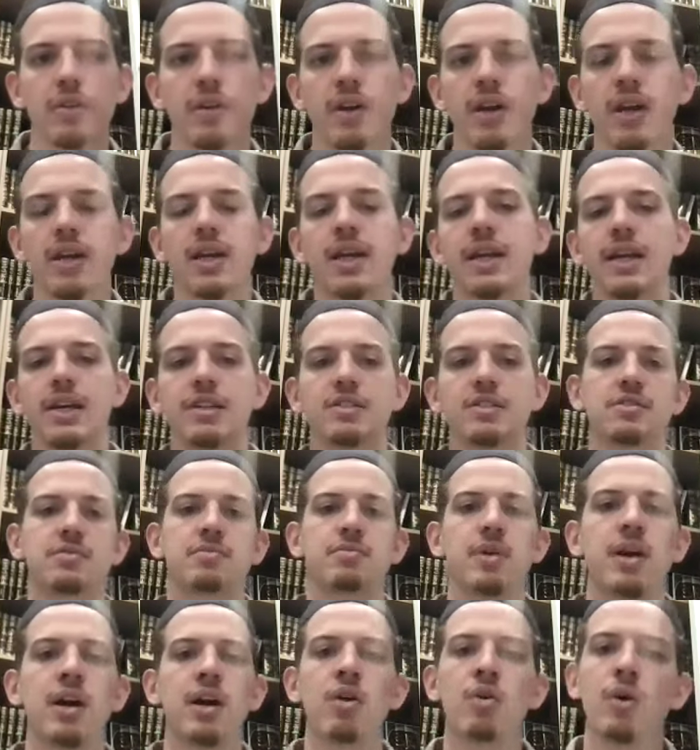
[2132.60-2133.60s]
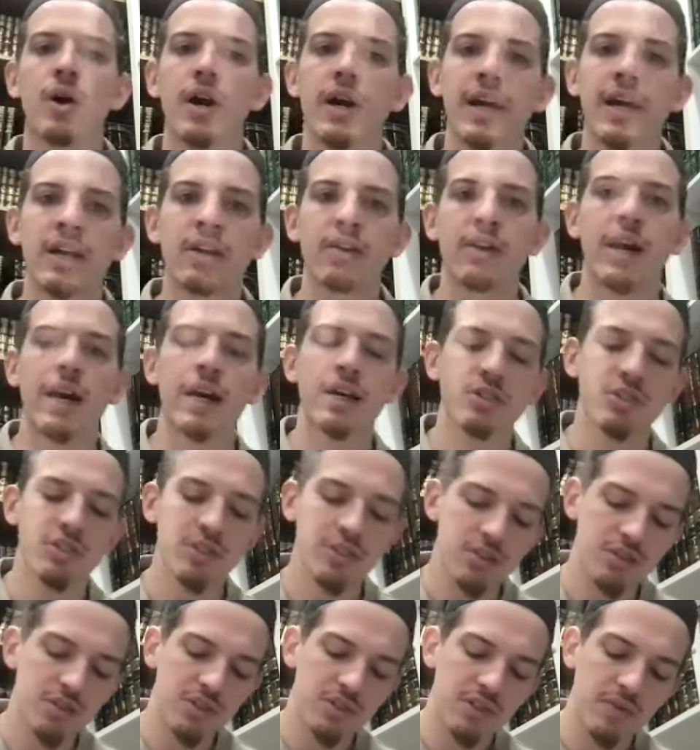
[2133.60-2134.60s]
right? Kasb, acquiring your
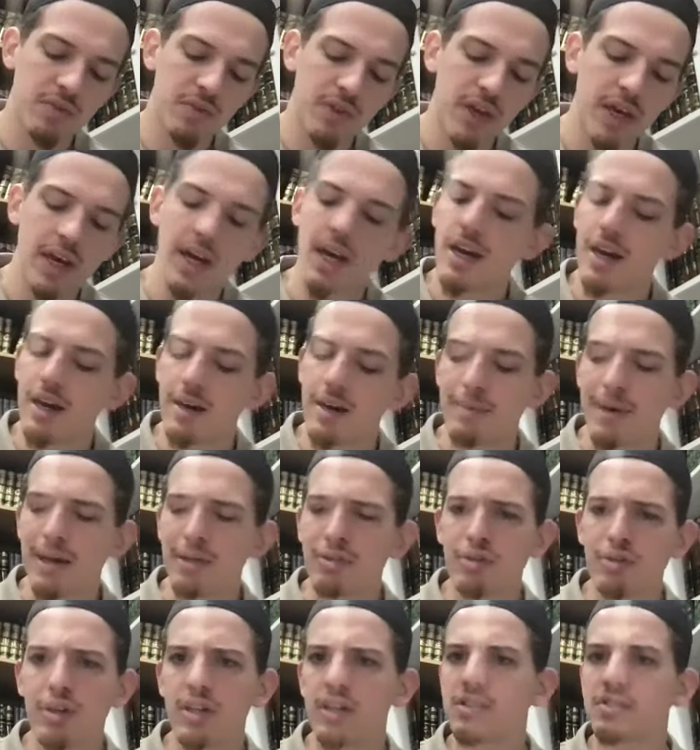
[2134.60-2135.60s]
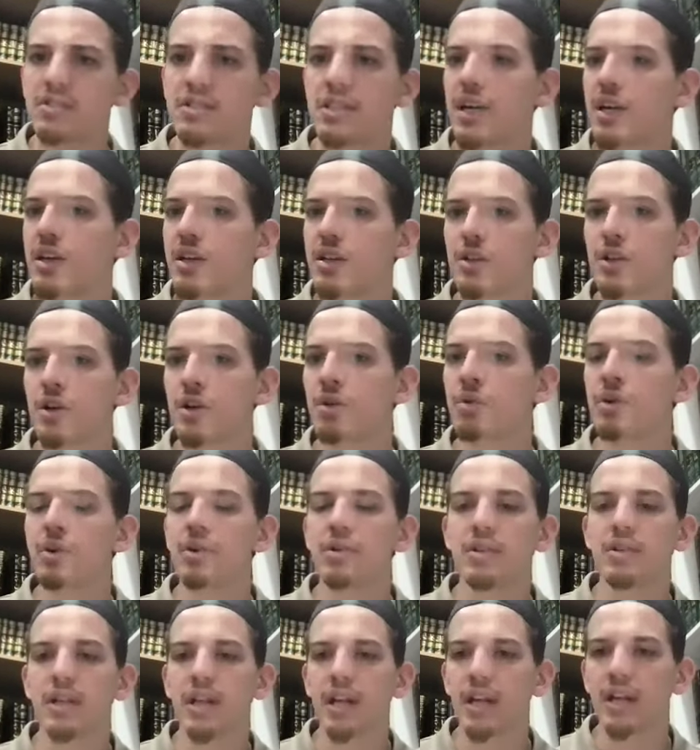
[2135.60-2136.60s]
actions. Maturidis say, no, we
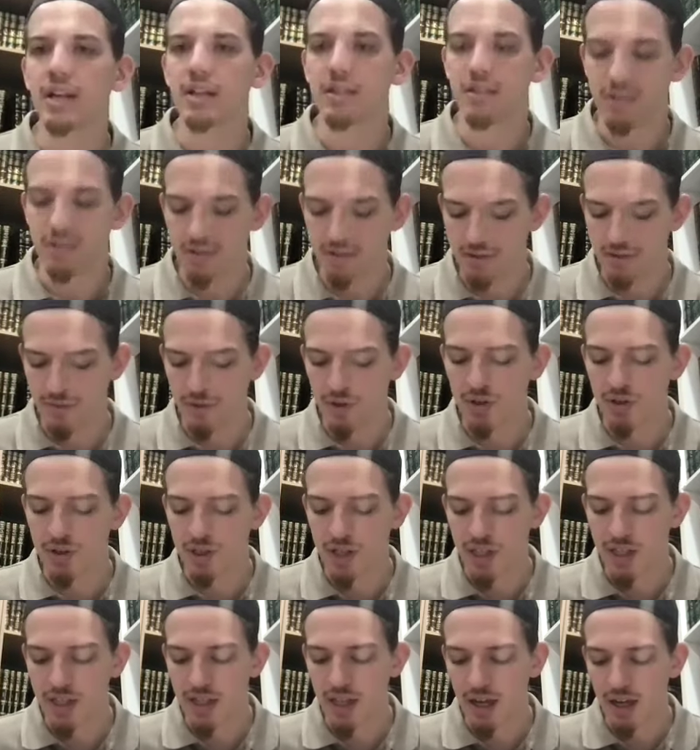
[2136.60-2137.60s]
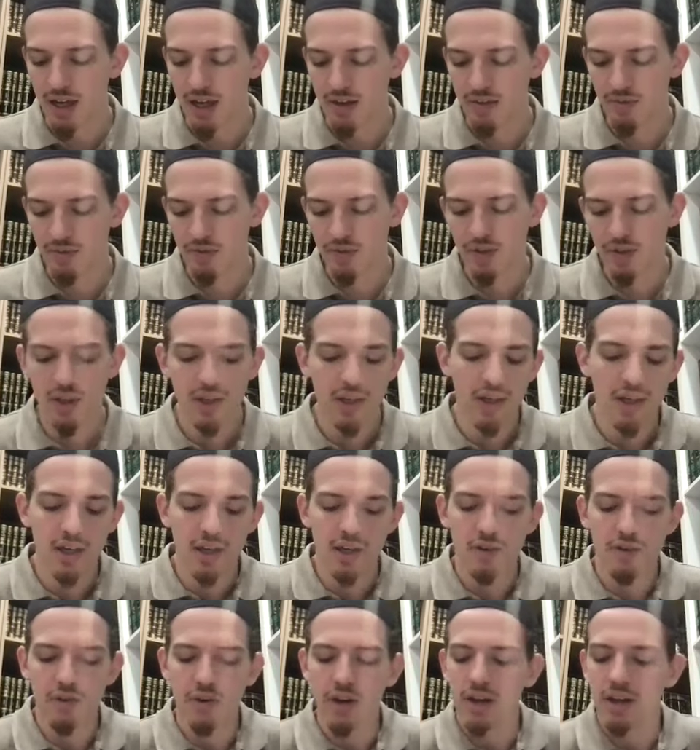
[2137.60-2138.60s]
don't need that,
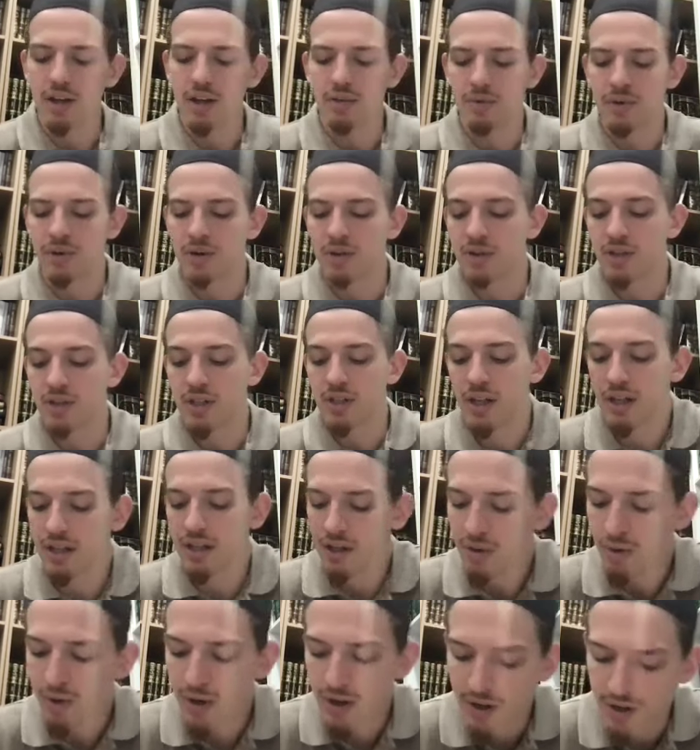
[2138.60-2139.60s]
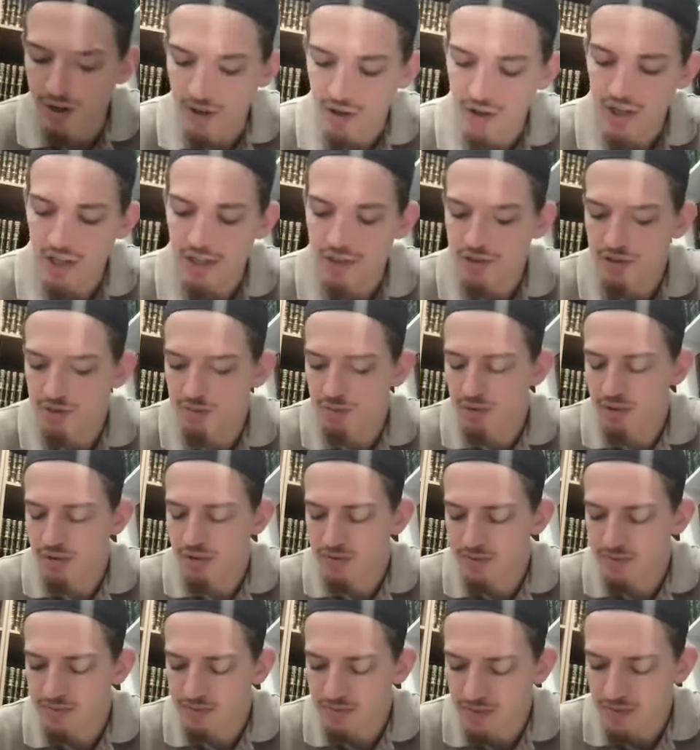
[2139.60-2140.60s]
right? We don't need acquiring kasb,
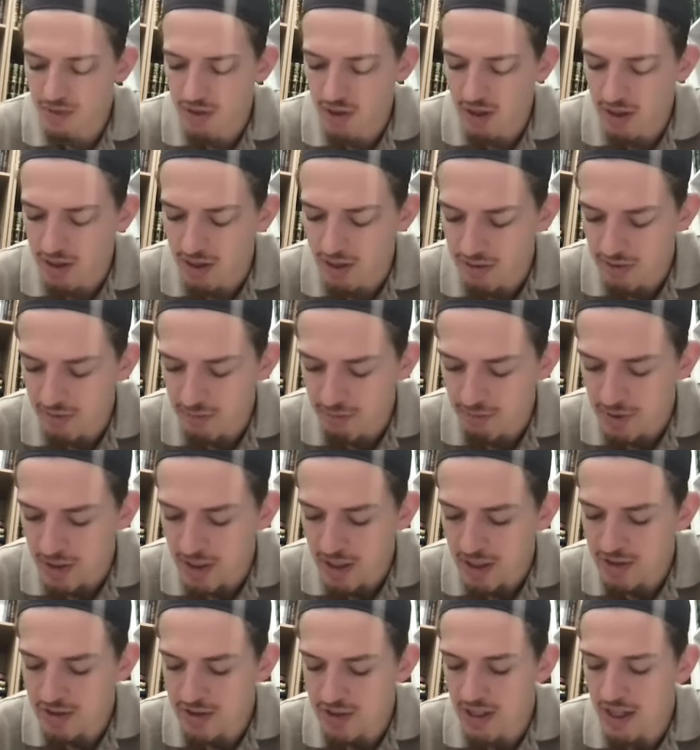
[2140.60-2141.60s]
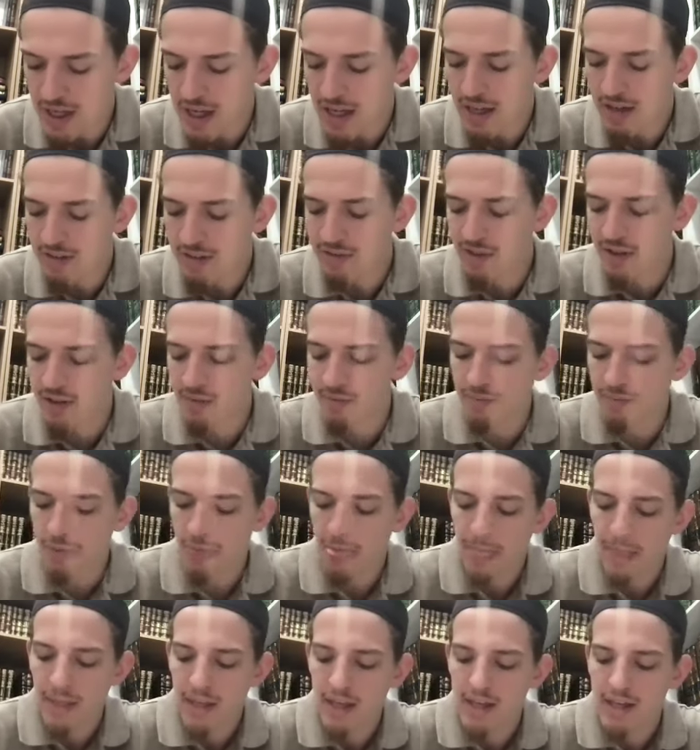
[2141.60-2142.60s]
right? Because
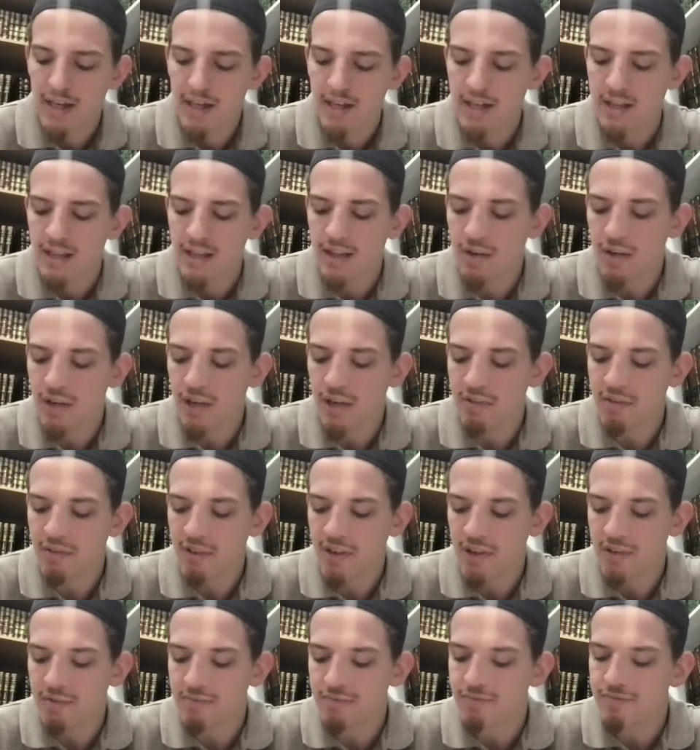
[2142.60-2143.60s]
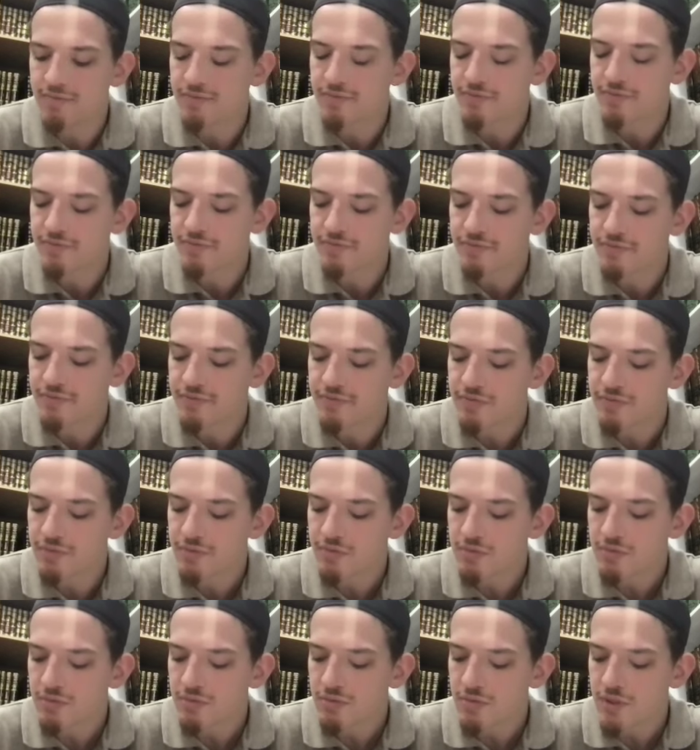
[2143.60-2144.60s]
they'll give
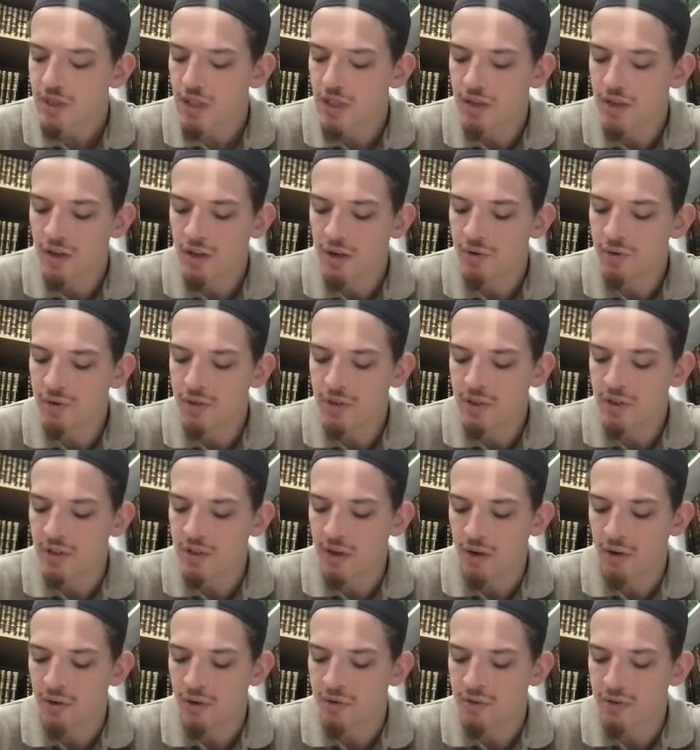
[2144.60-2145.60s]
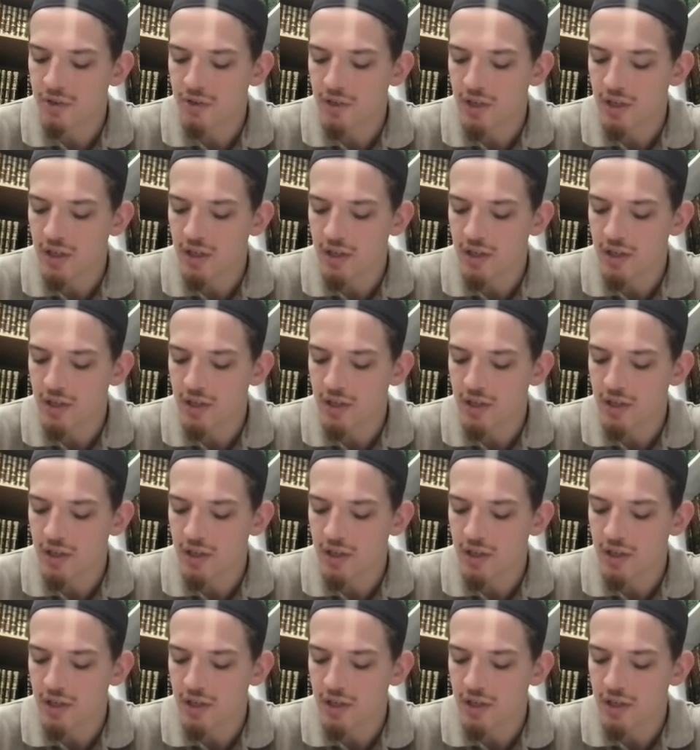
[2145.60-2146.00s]
their own